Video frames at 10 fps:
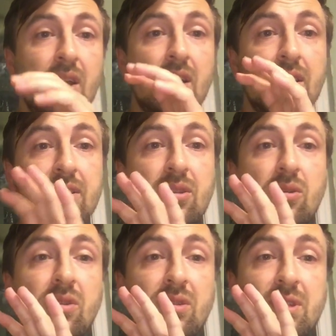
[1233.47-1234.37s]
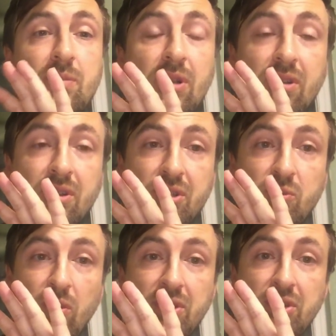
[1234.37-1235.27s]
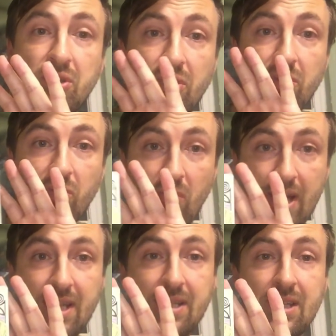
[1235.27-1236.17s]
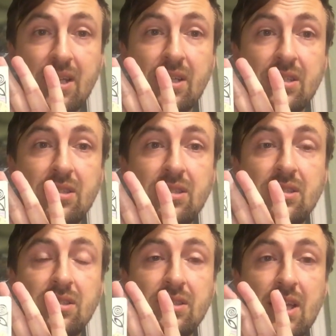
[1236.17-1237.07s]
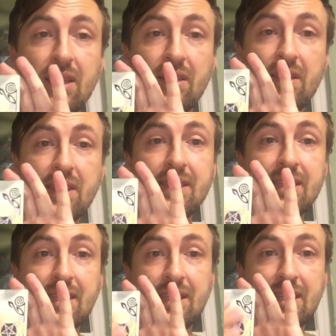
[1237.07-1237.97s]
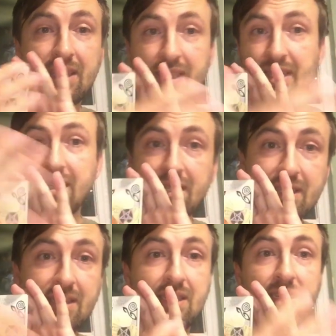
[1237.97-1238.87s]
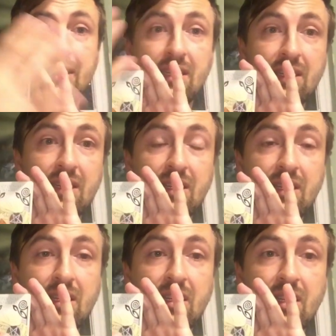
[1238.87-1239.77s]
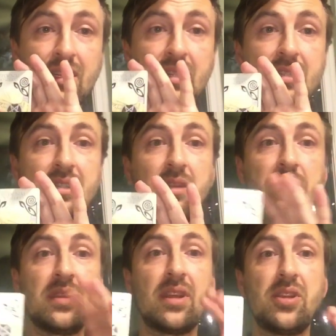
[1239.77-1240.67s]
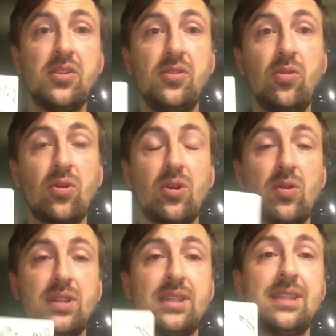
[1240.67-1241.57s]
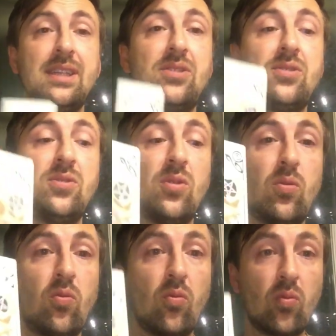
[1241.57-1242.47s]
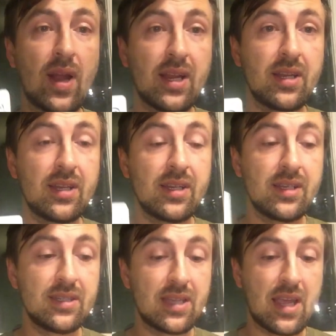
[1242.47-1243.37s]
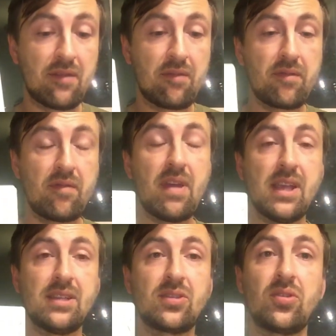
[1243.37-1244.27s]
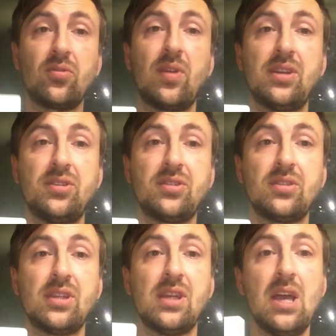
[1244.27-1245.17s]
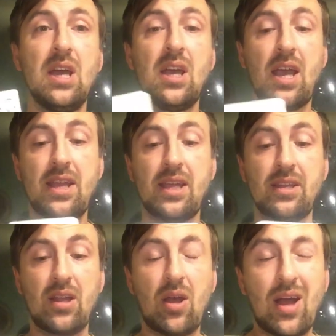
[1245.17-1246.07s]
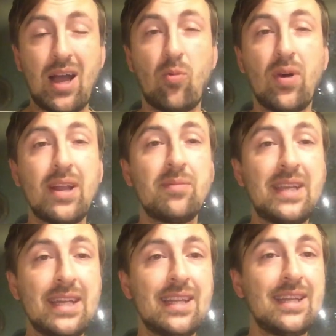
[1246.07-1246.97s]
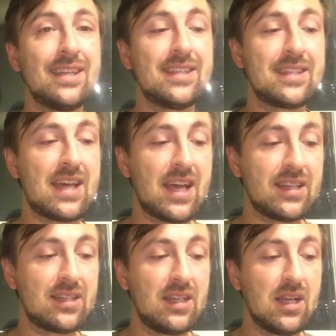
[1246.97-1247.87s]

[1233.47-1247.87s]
And so your spirit just wants you to recognize that this entity is something that you are going to need to recognize and face courageously. And what I'm getting is that